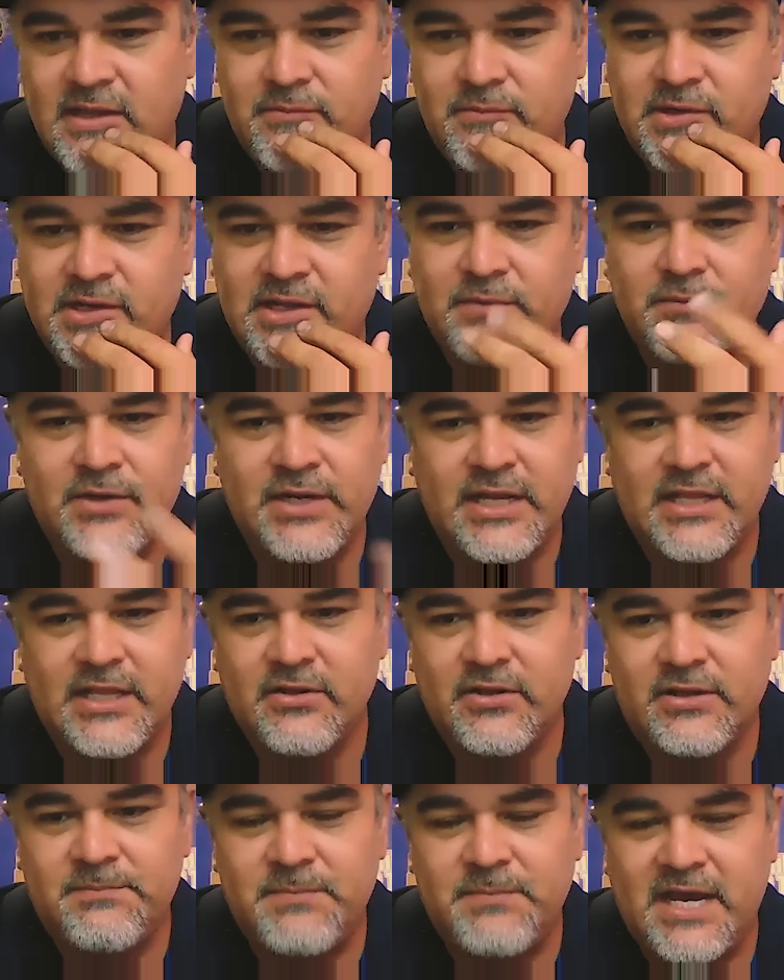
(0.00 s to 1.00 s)
When I
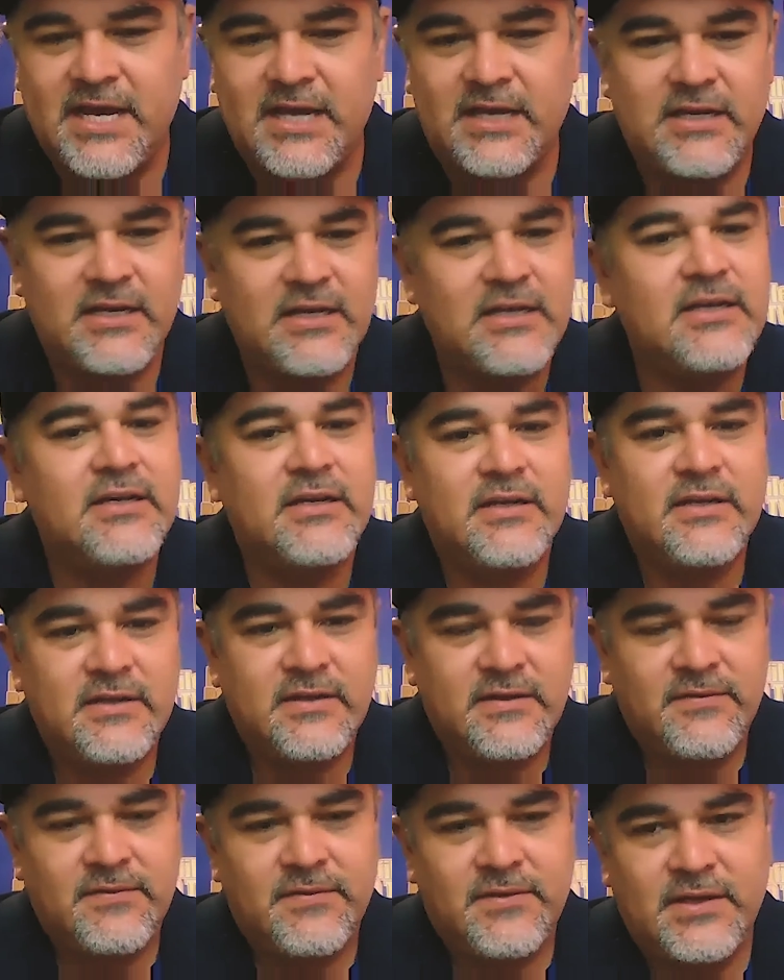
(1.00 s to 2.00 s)
look back,
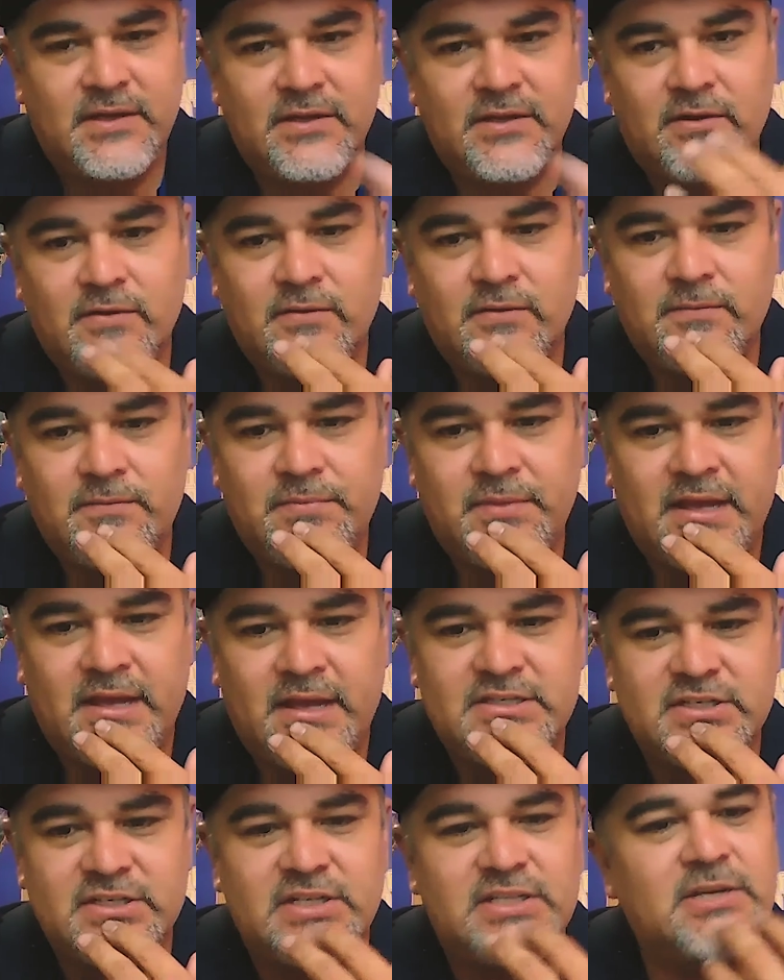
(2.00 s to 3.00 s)
you know,
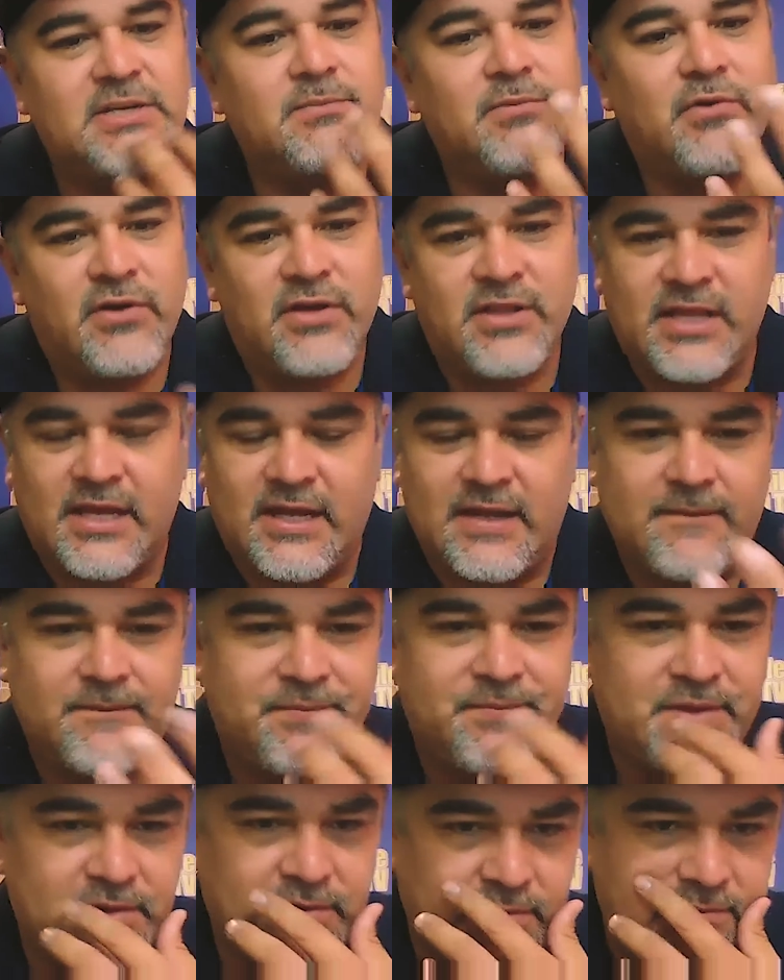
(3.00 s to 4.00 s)
I should have done more of that,
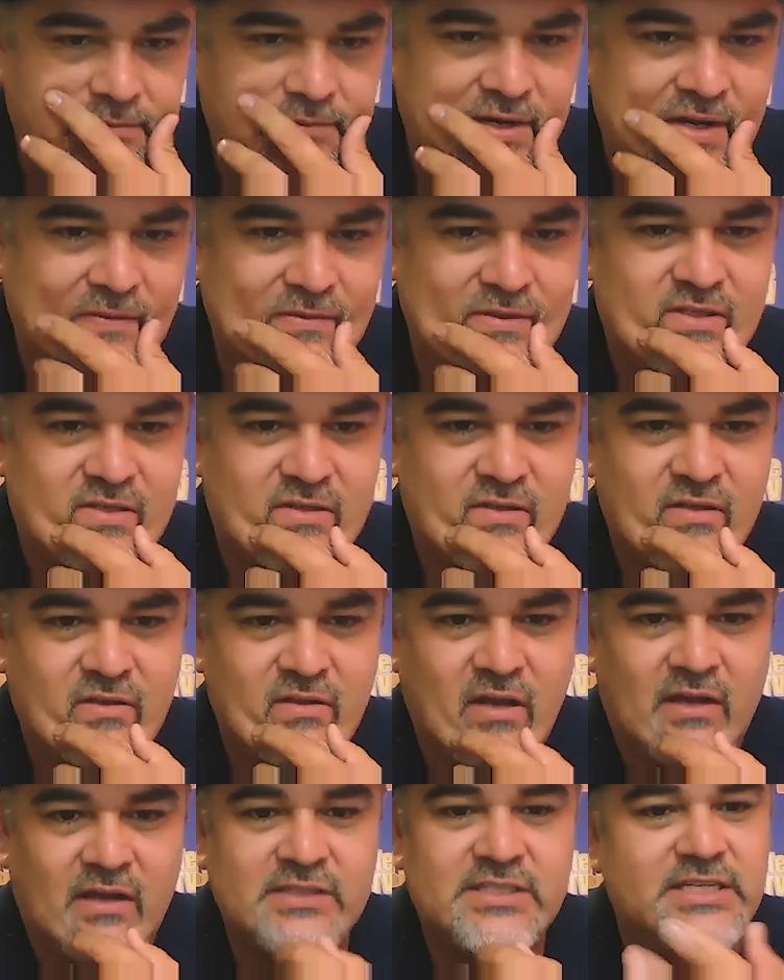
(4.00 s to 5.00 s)
you know, when I was
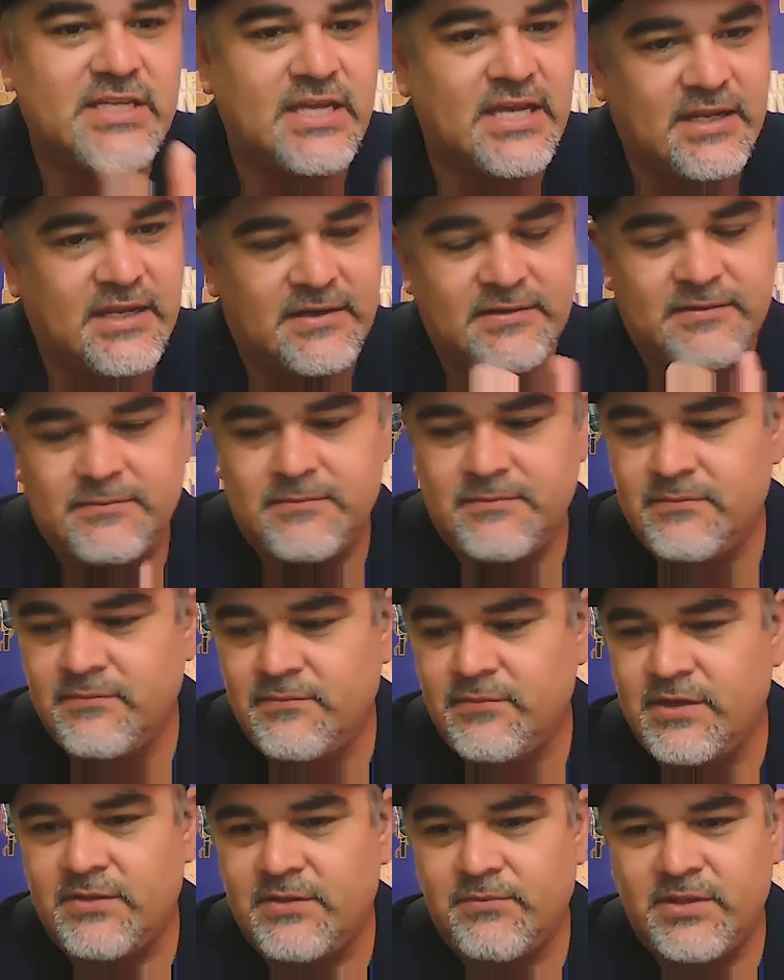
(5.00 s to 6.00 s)
on set
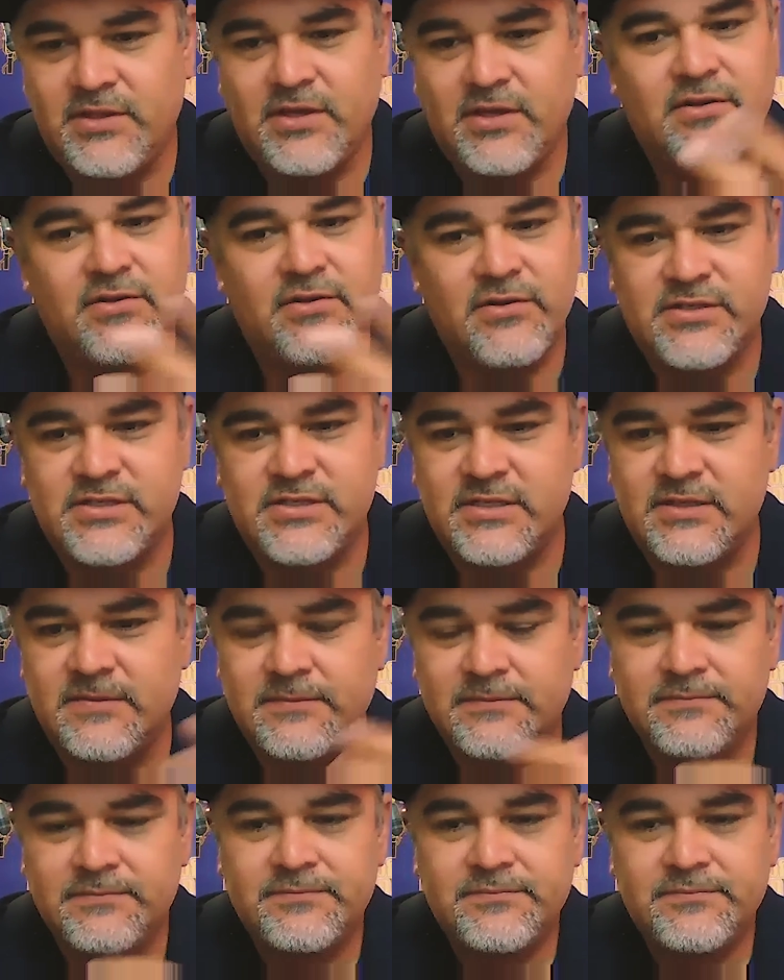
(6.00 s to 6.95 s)
with others, and